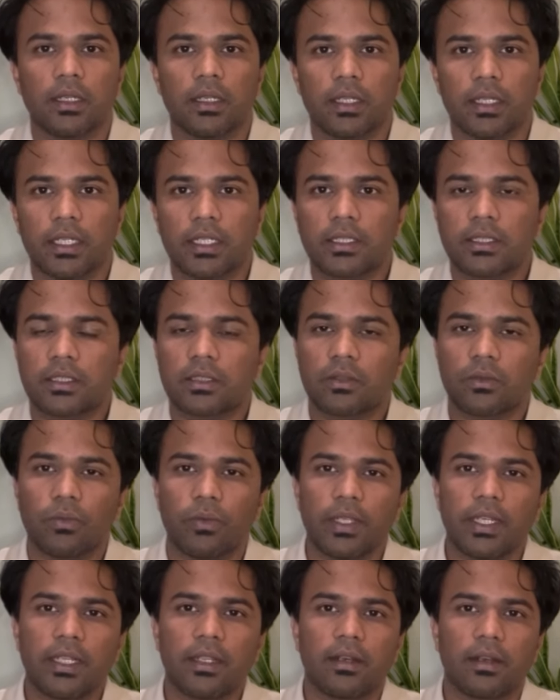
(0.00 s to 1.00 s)
it's
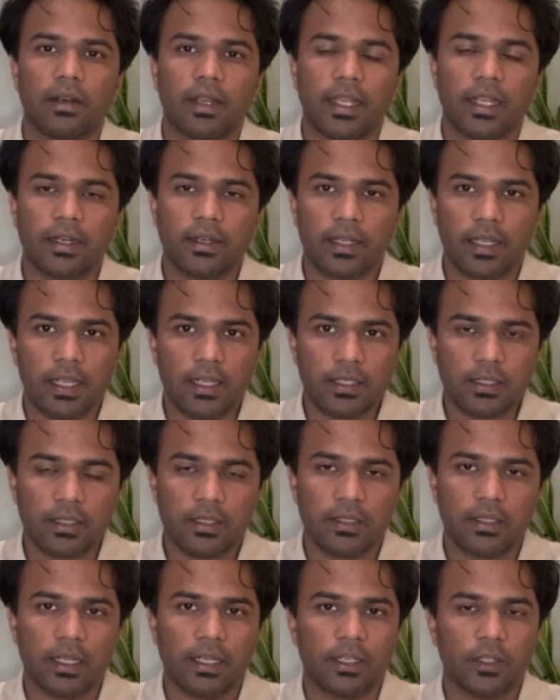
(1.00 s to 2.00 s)
very rare case
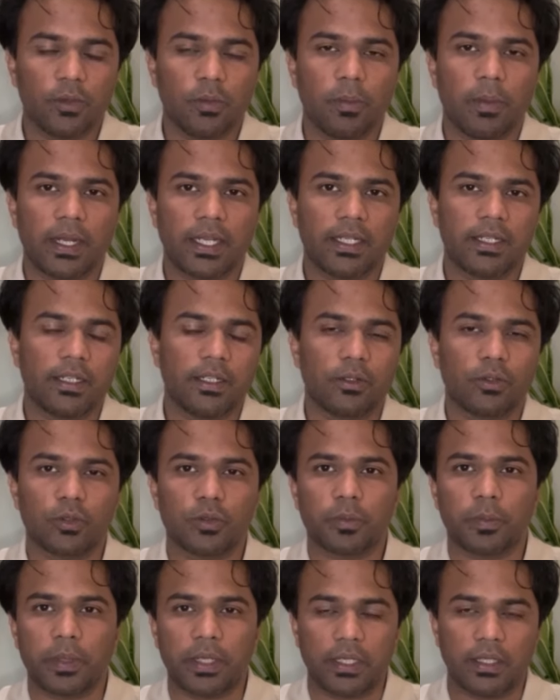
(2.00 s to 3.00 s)
that you might need to
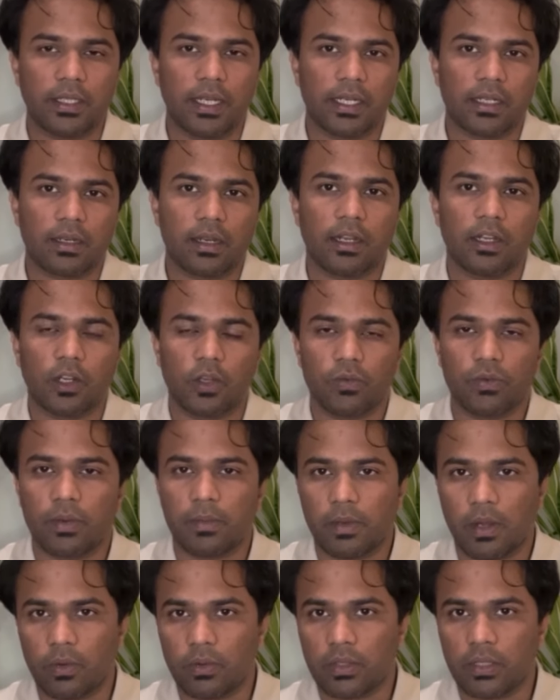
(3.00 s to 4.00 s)
spend that kind of
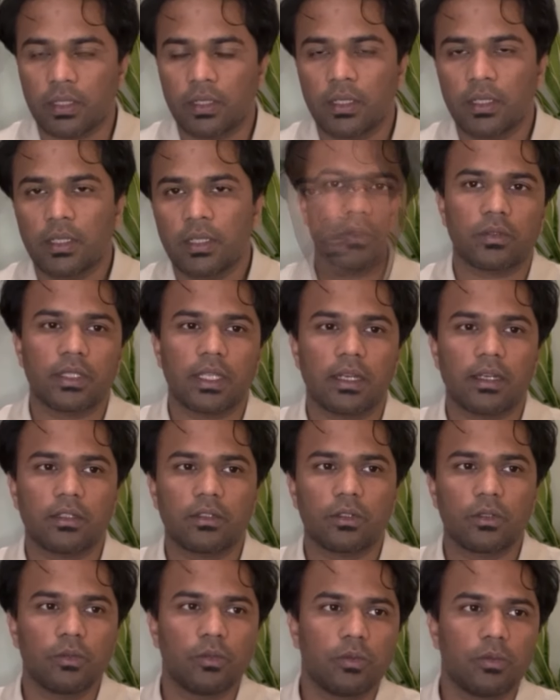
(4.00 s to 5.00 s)
amount. So there are
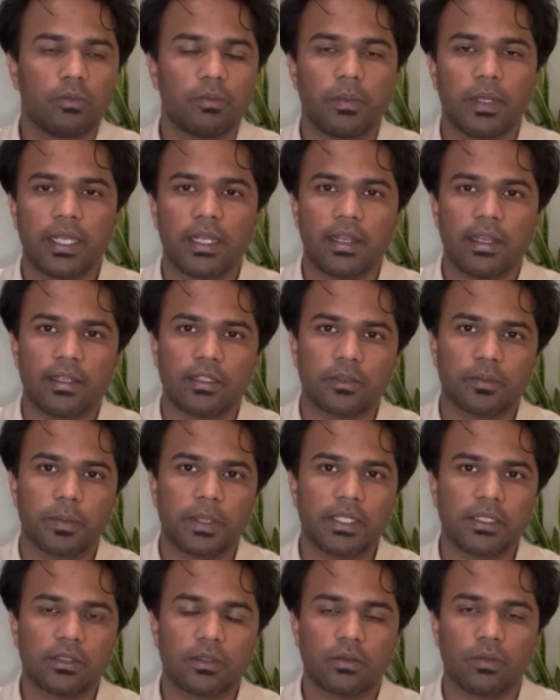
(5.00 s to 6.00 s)
two main
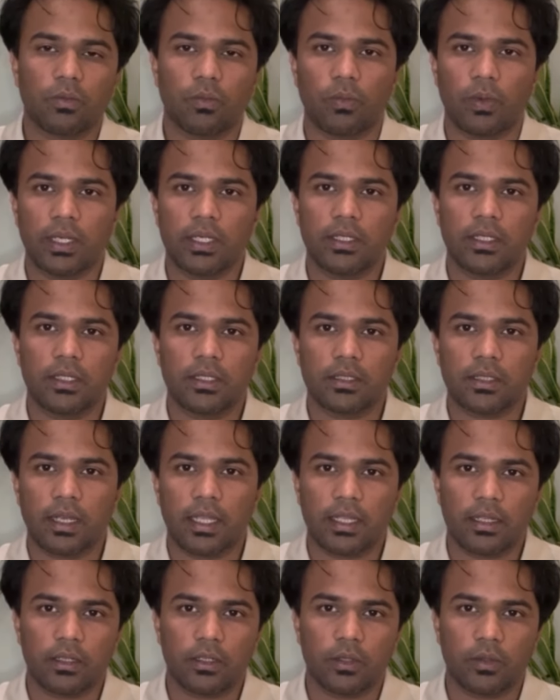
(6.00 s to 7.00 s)
aspects. One is like
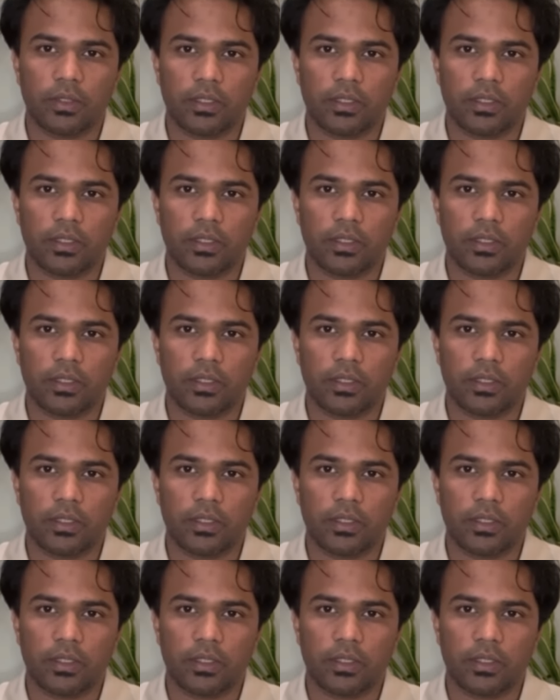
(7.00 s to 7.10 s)
your